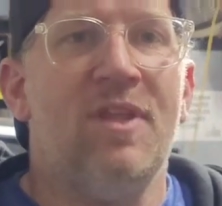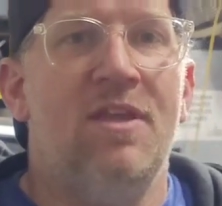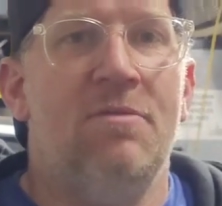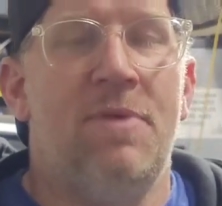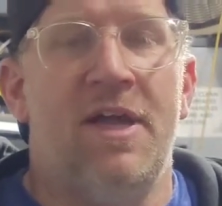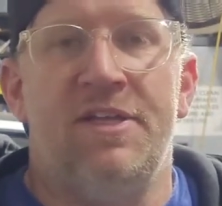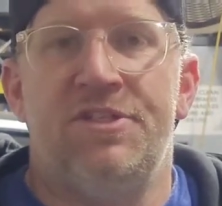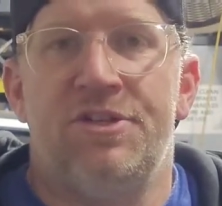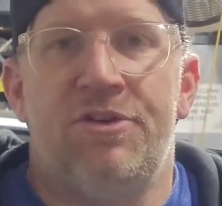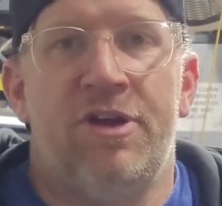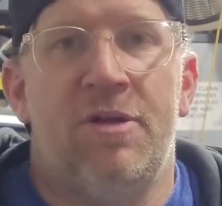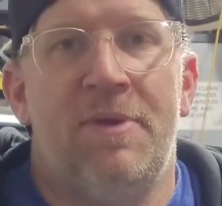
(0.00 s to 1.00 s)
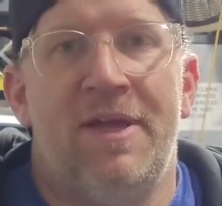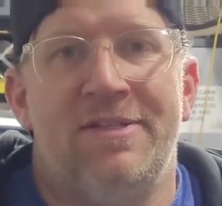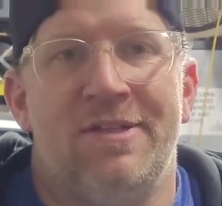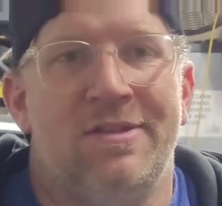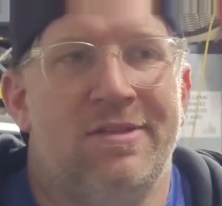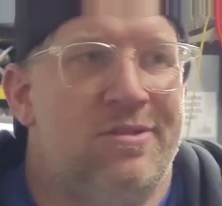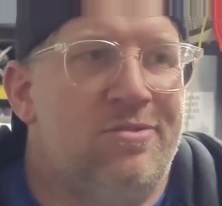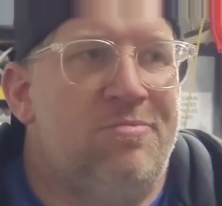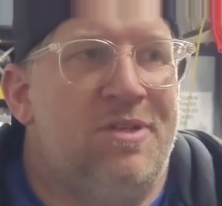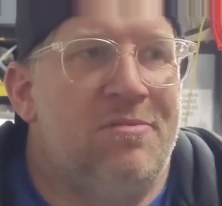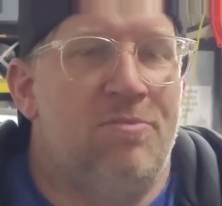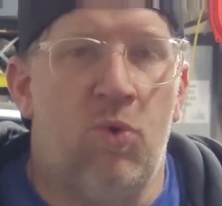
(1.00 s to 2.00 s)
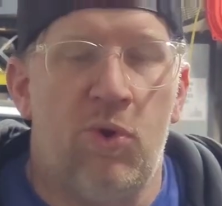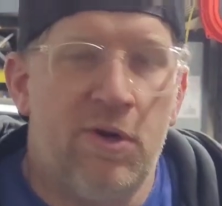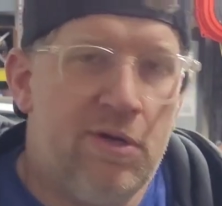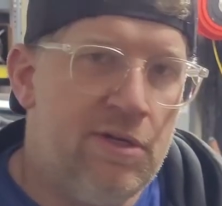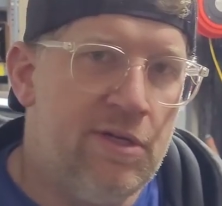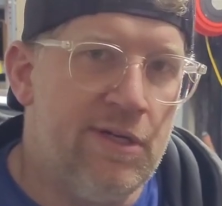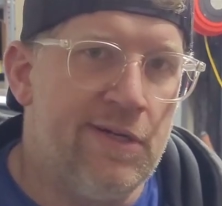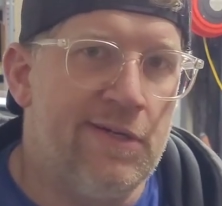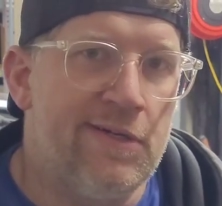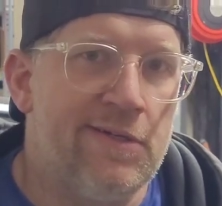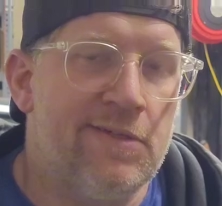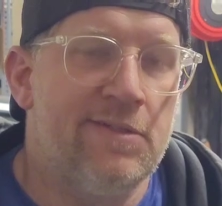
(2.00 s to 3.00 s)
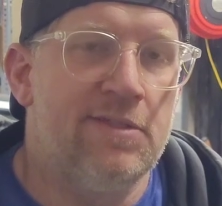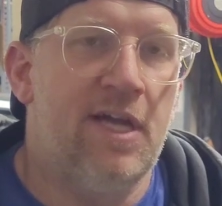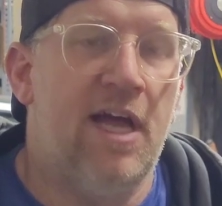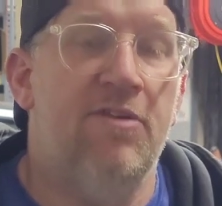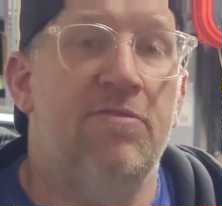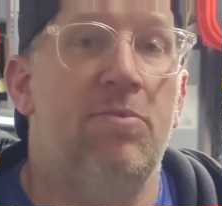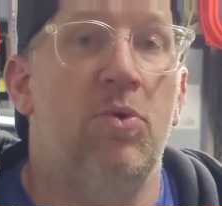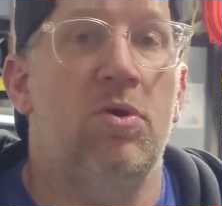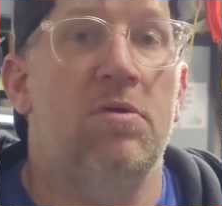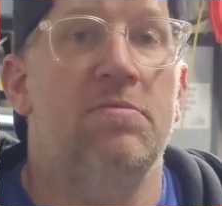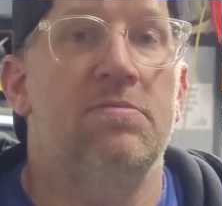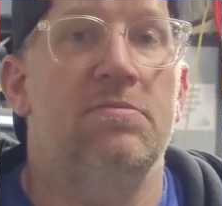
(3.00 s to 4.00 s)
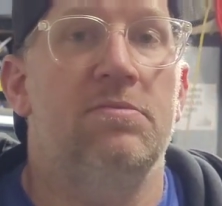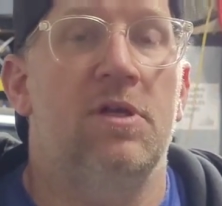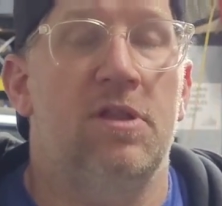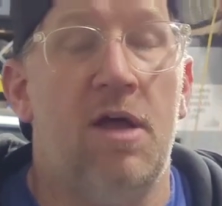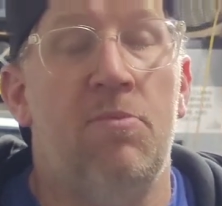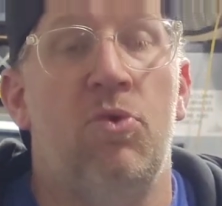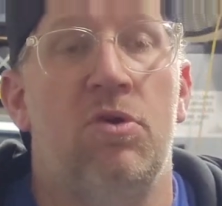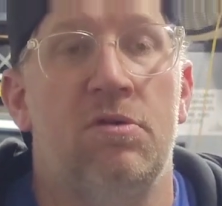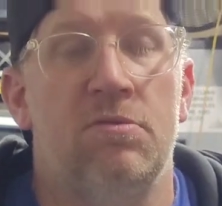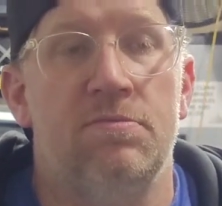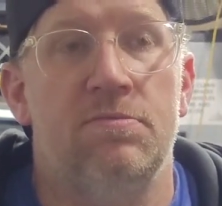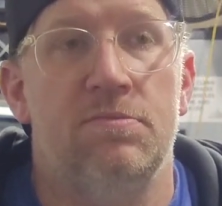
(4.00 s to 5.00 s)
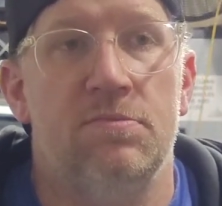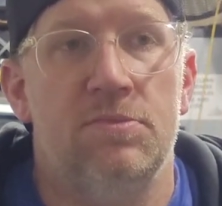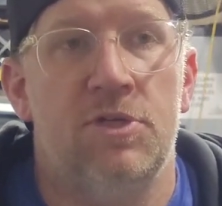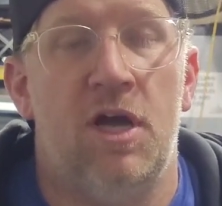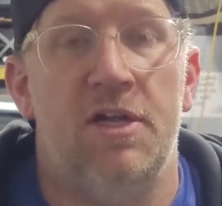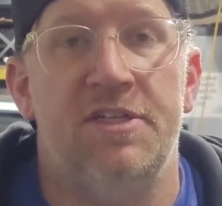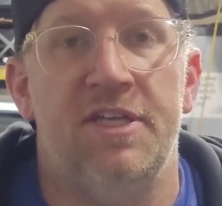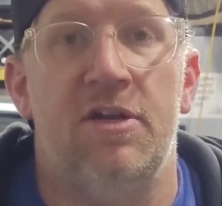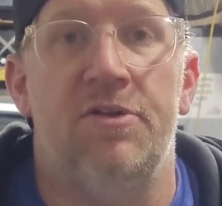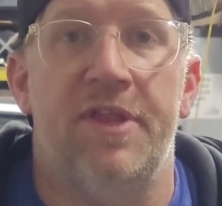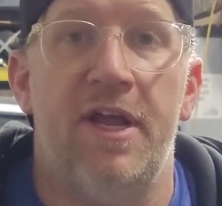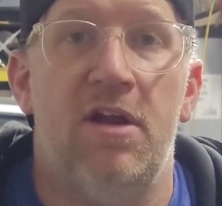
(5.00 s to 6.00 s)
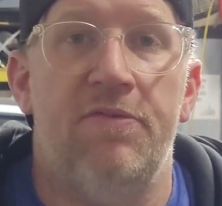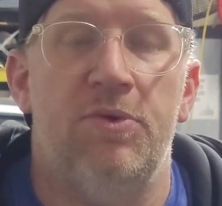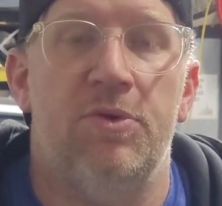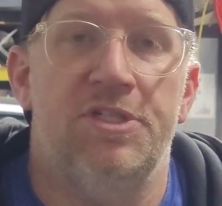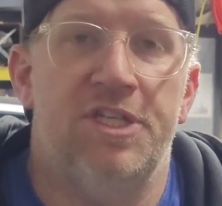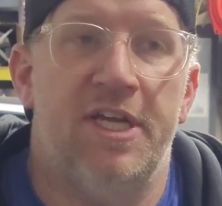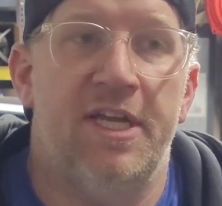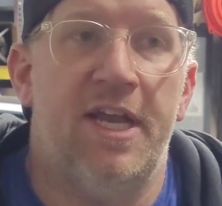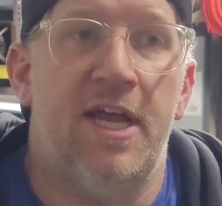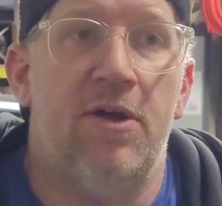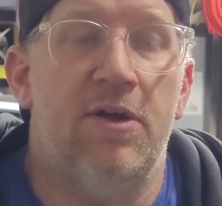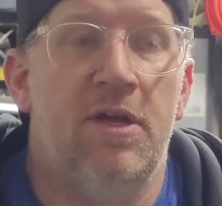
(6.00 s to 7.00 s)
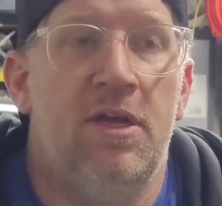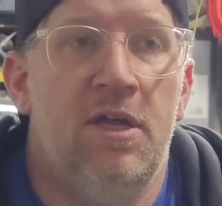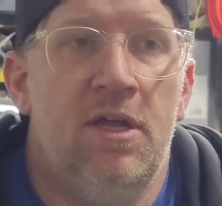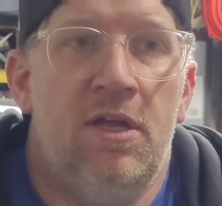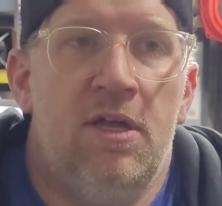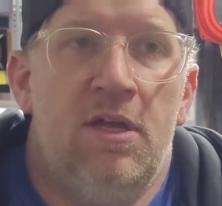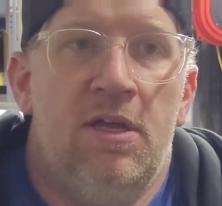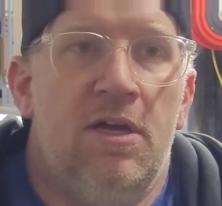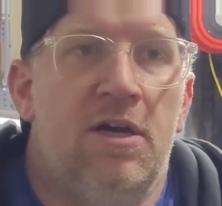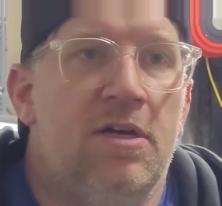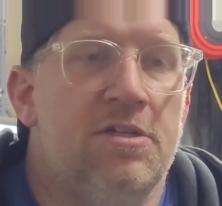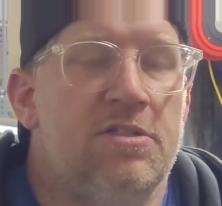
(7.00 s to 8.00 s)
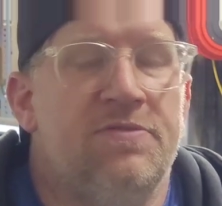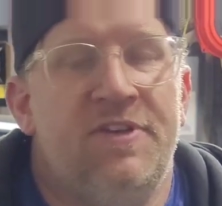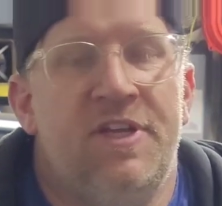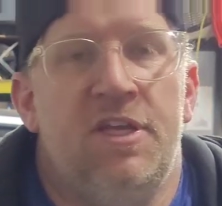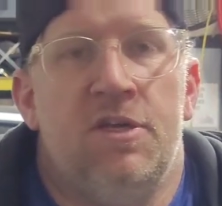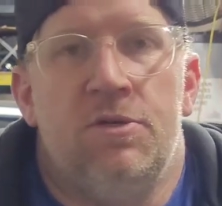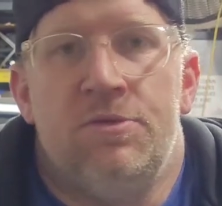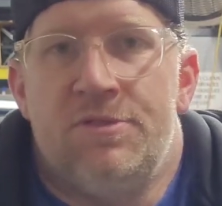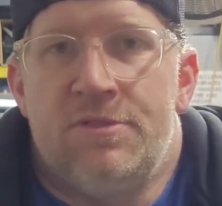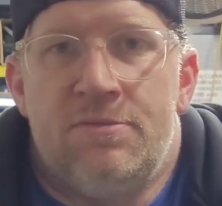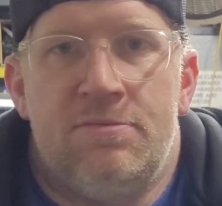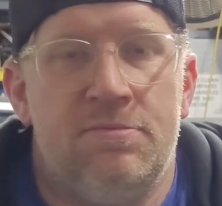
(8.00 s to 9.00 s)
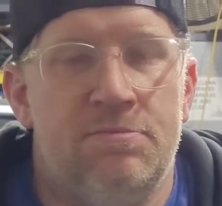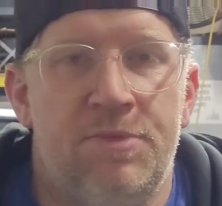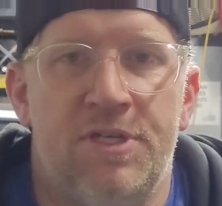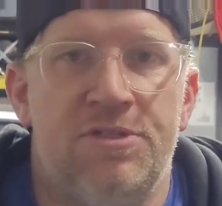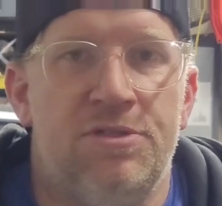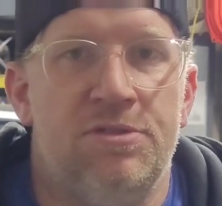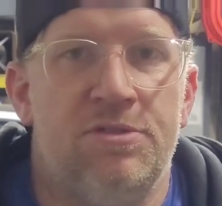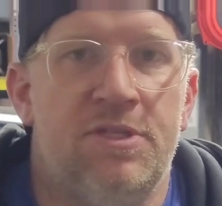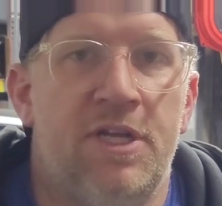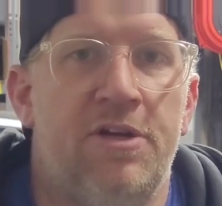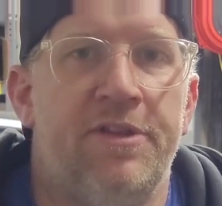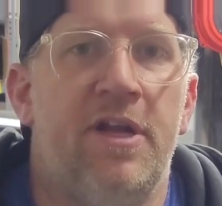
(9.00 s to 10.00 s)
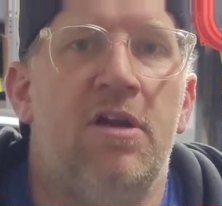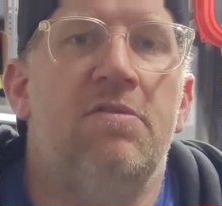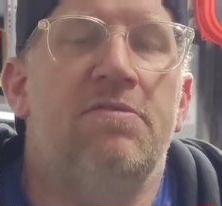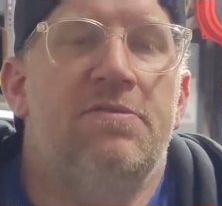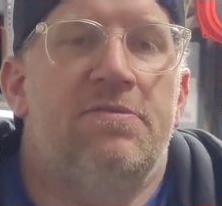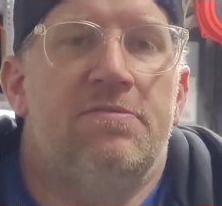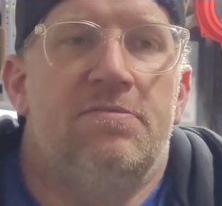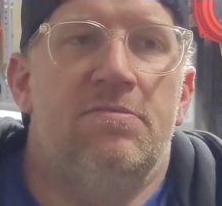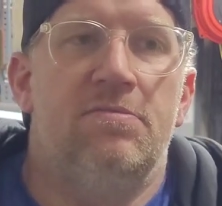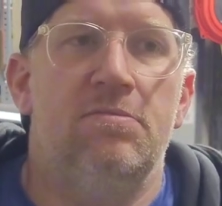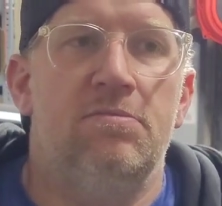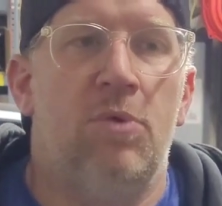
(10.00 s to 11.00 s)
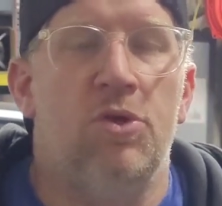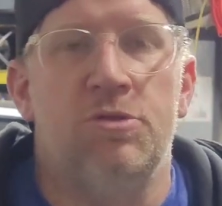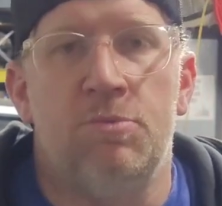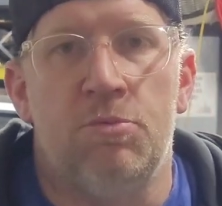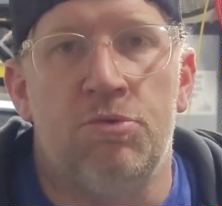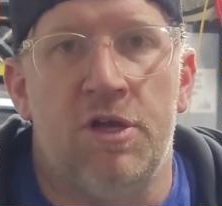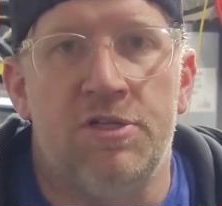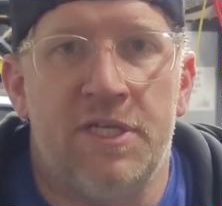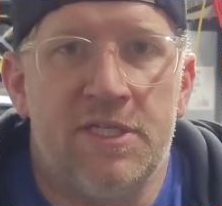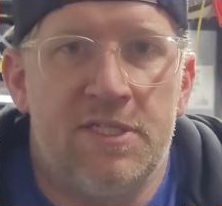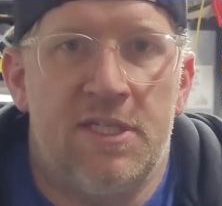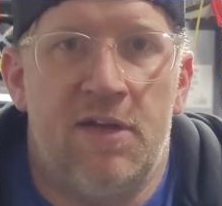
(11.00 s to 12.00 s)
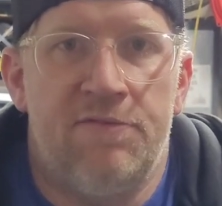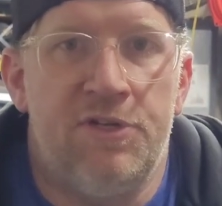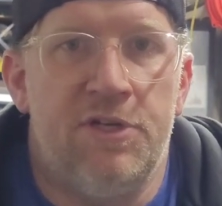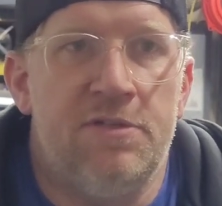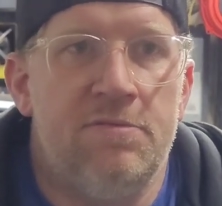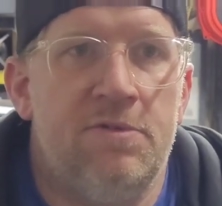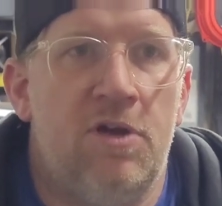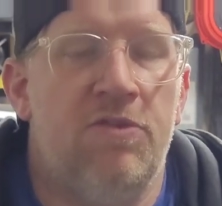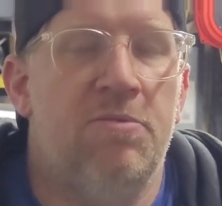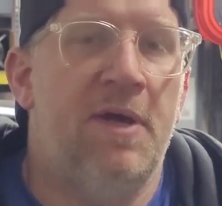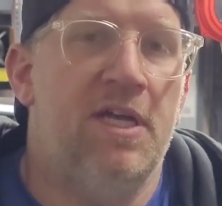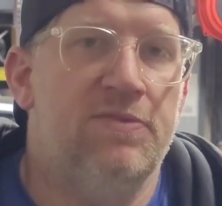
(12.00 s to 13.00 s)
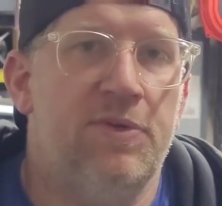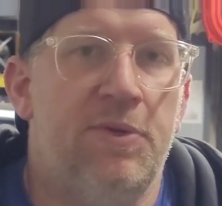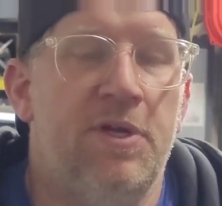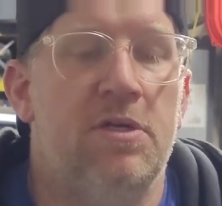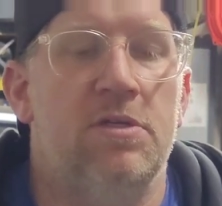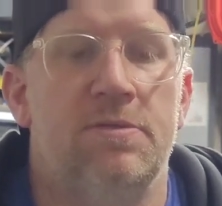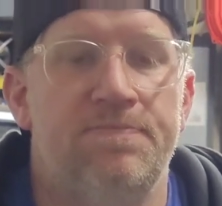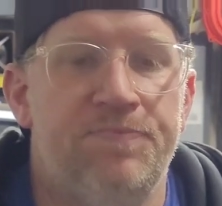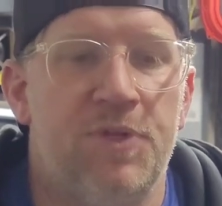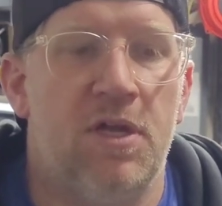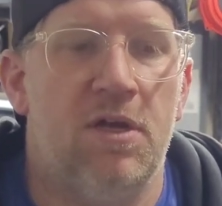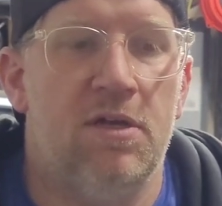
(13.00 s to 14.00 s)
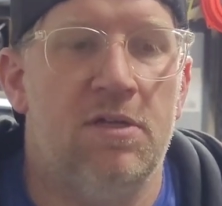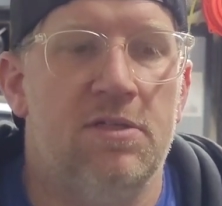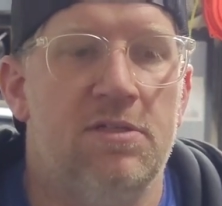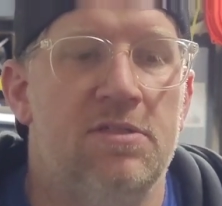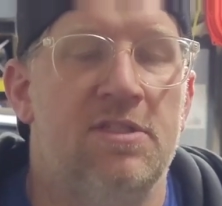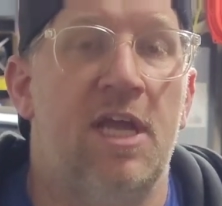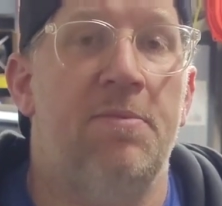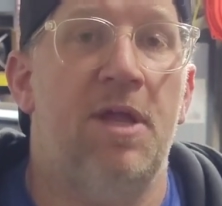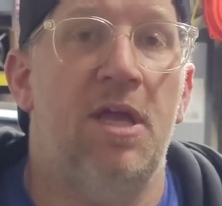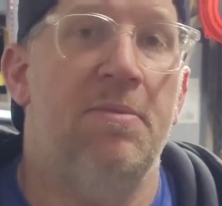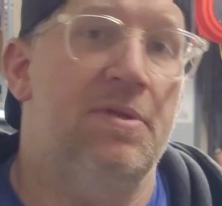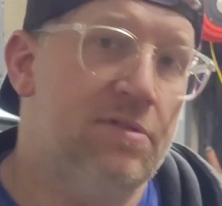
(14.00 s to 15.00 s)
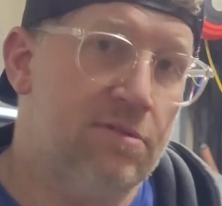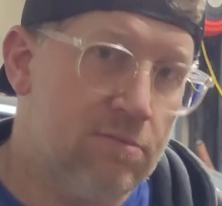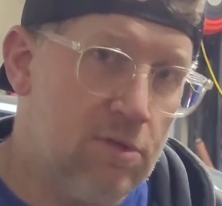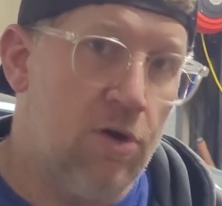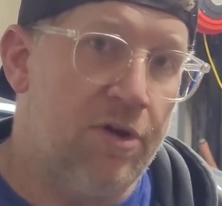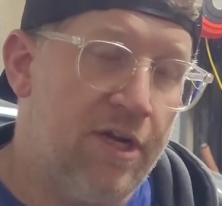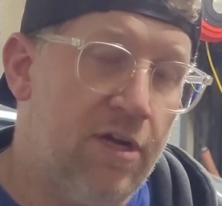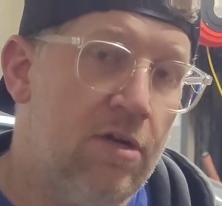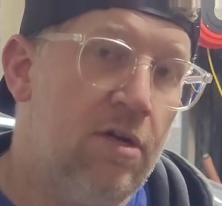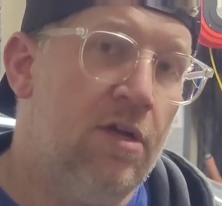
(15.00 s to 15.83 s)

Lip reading: My Instagram has a little bit more. I have a lot more content on there if you want to check it out. Just videos and pictures here and there of multiple projects that I've done over the past few years. Same name is on here.